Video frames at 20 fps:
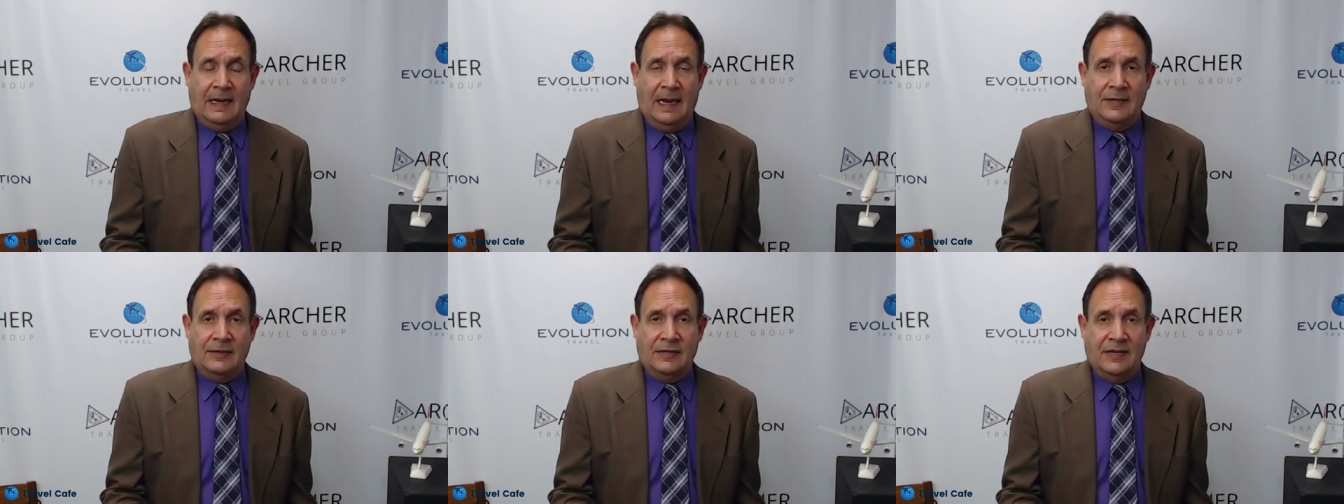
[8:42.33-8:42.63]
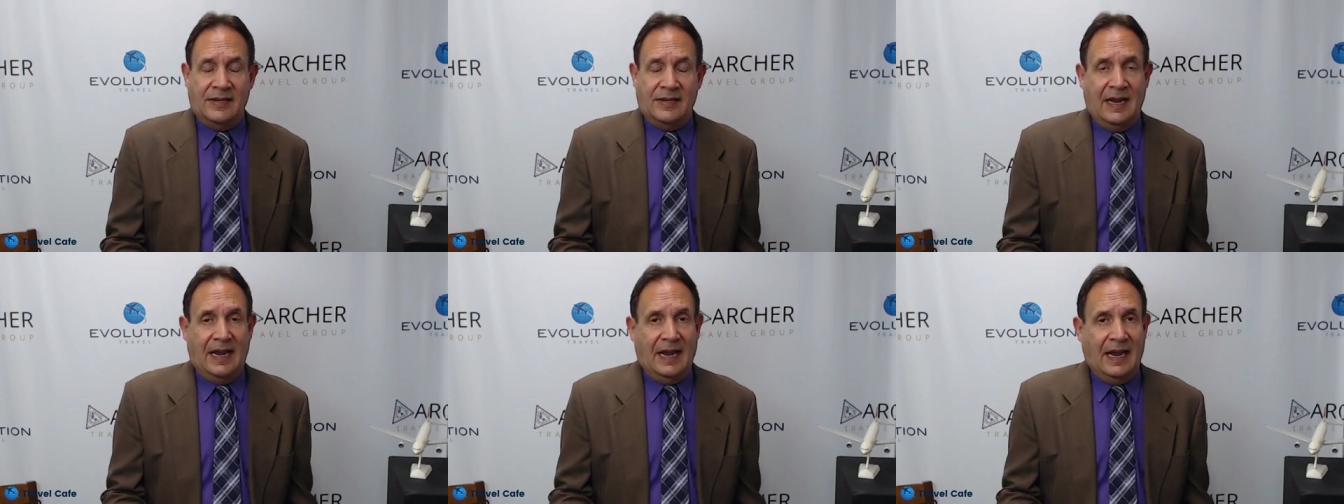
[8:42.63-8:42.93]
And
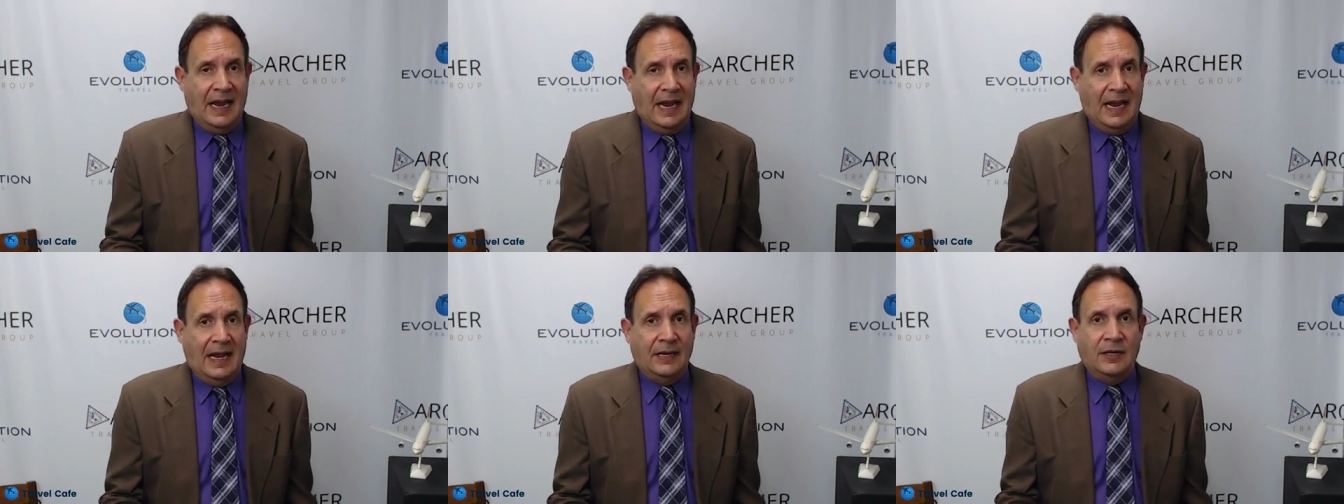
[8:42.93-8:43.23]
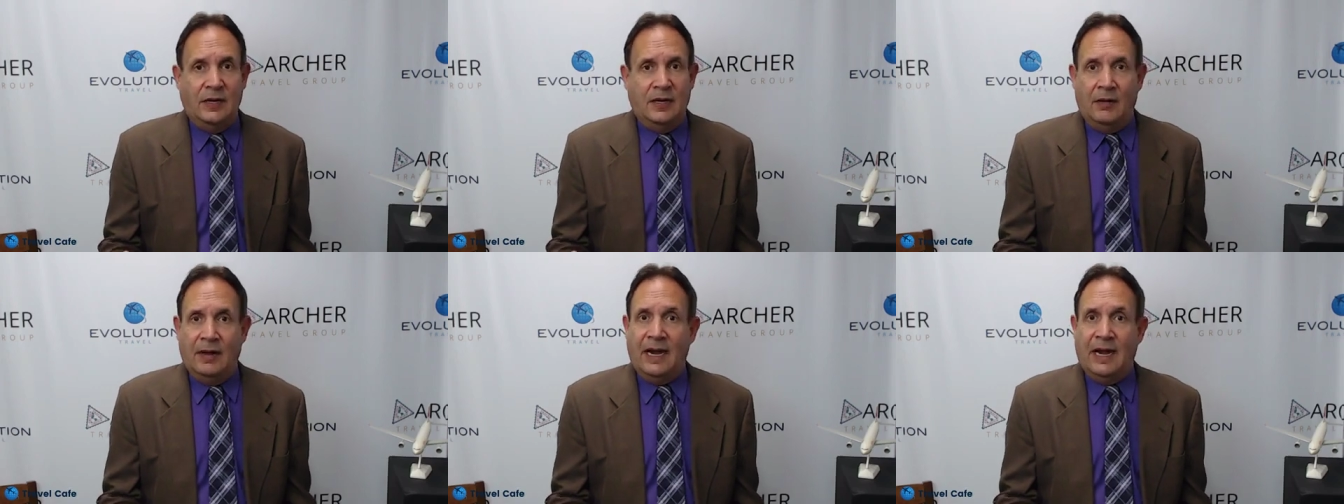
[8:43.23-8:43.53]
just say, hey, you
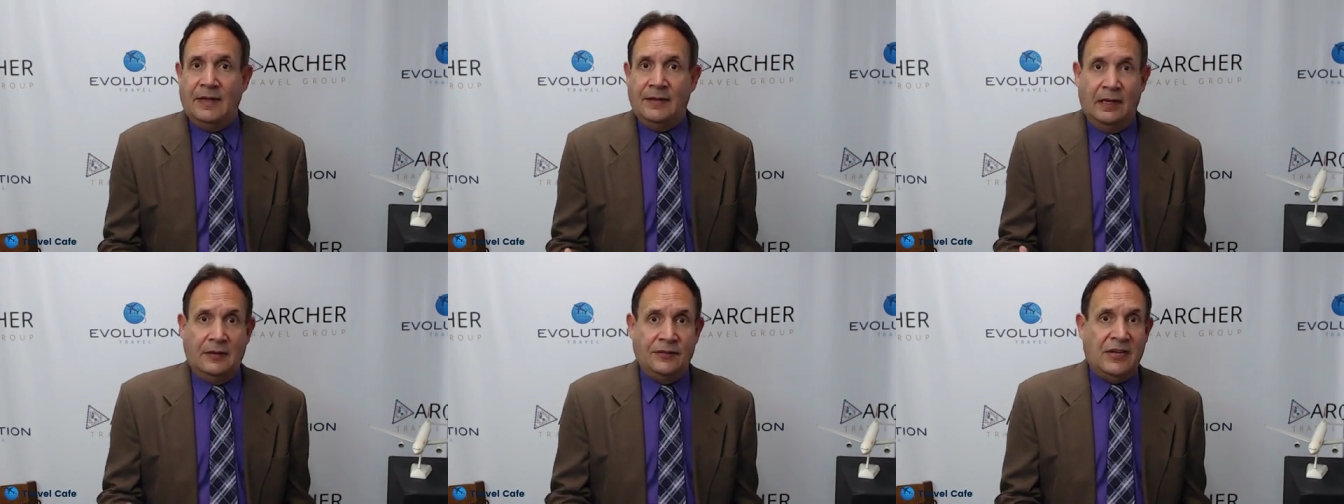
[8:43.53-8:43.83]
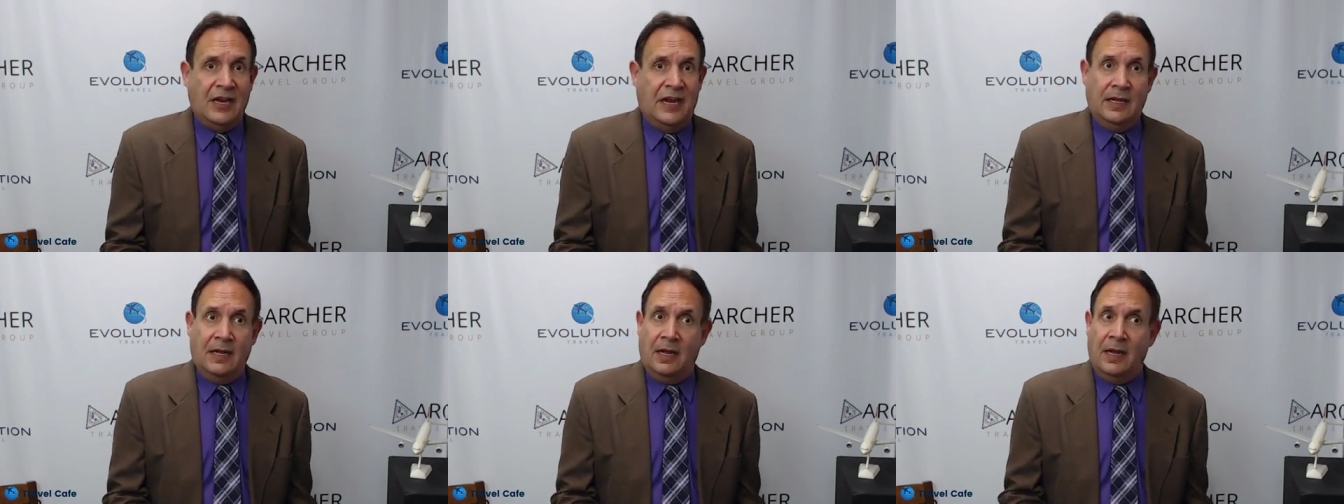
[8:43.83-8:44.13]
know what? And they'll
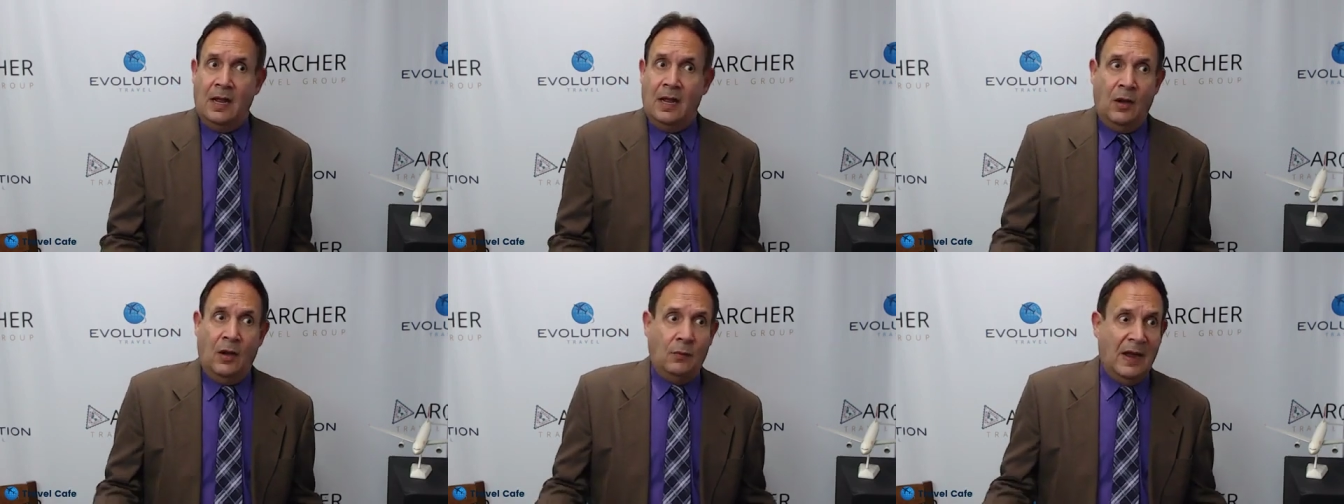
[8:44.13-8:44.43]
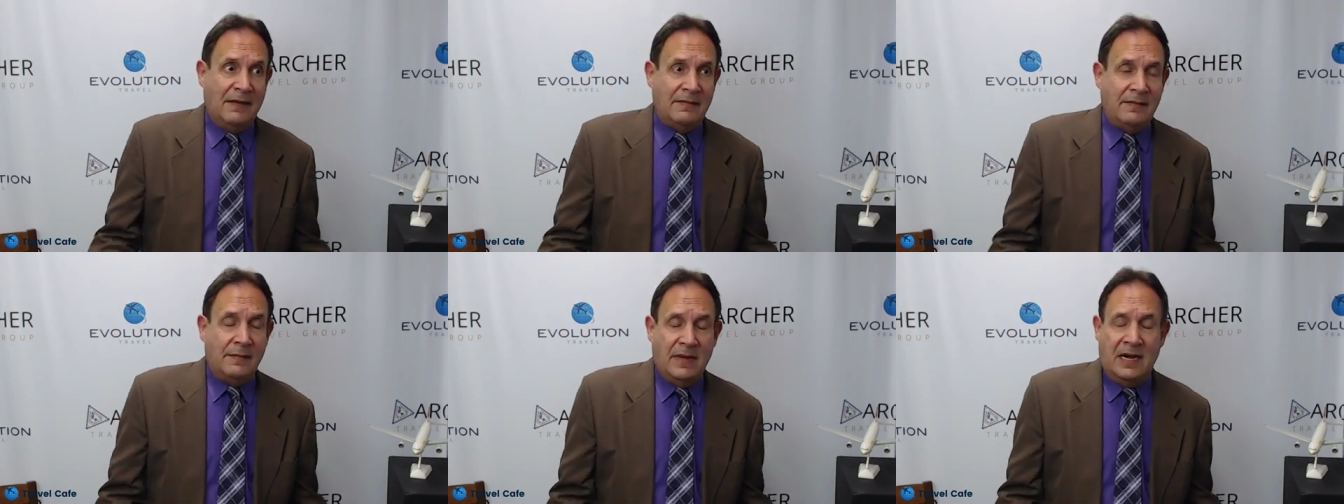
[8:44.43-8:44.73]
tell you, we
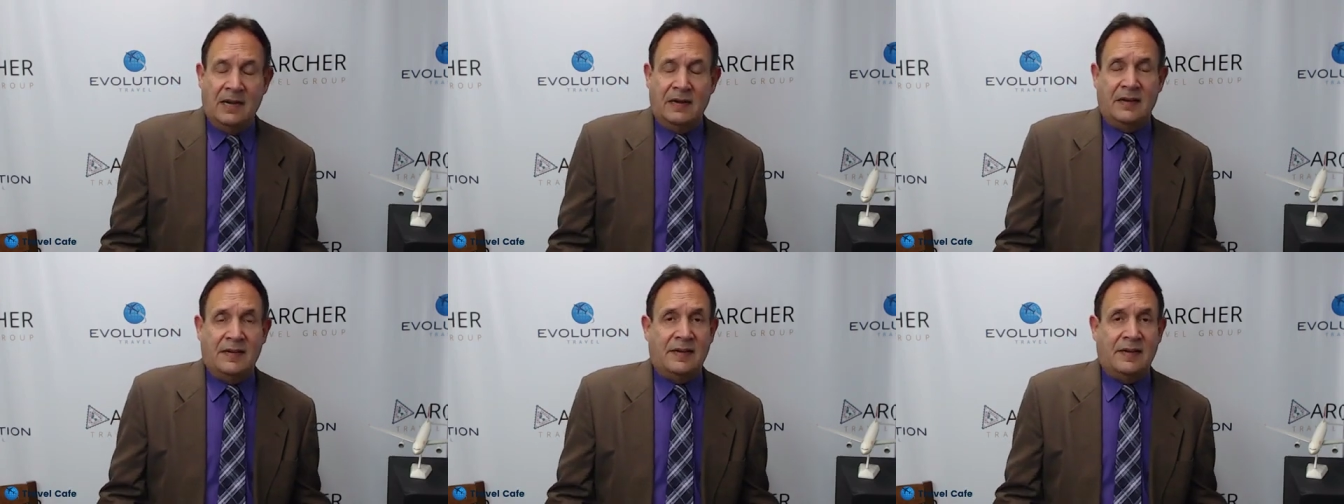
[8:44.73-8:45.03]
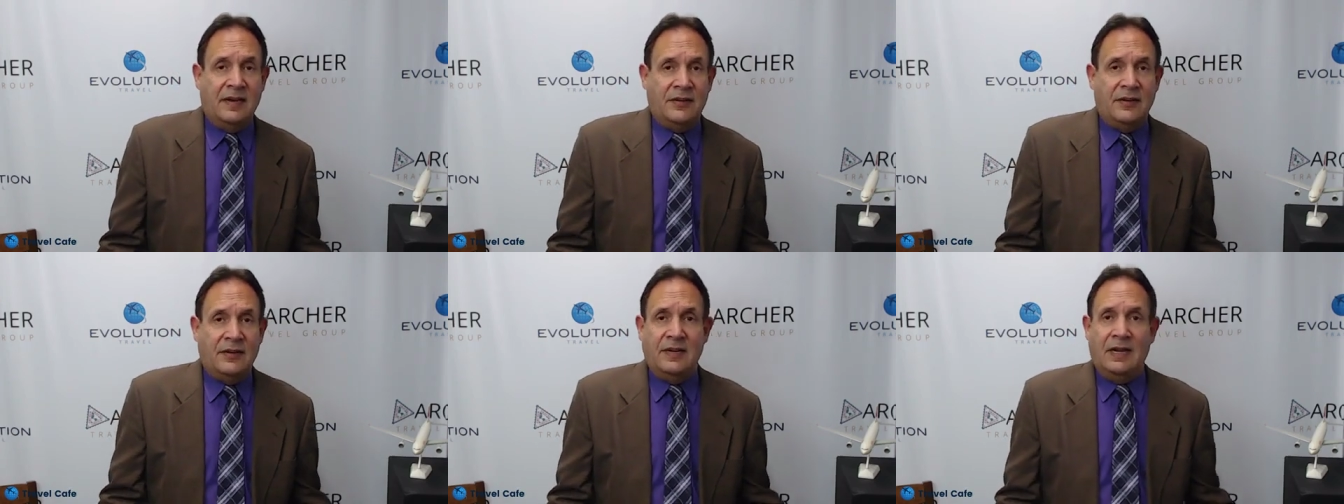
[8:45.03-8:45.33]
haven't made a
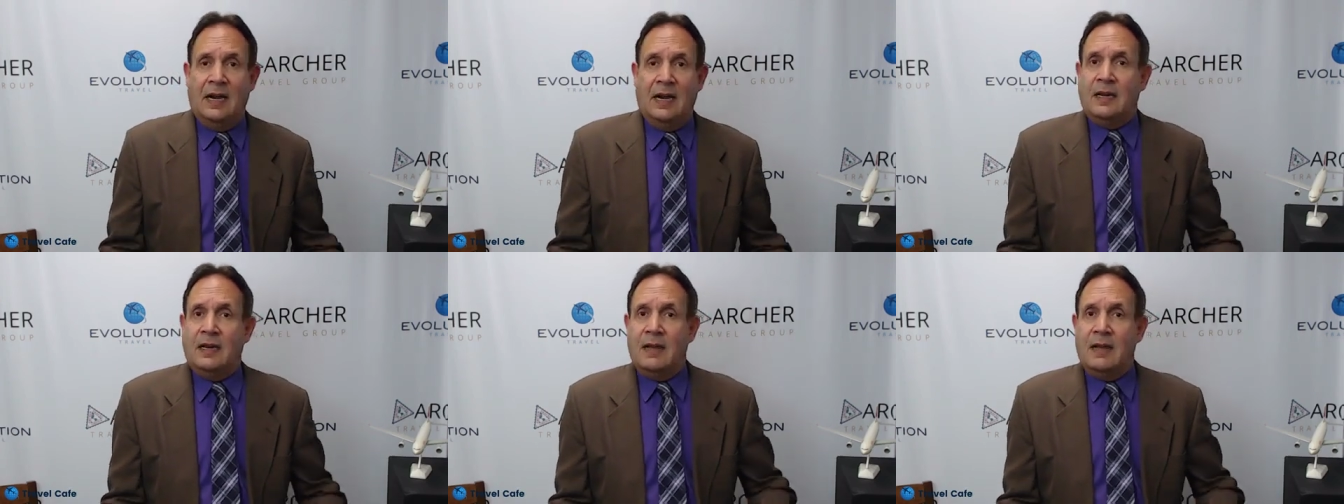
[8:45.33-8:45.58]
decision yet.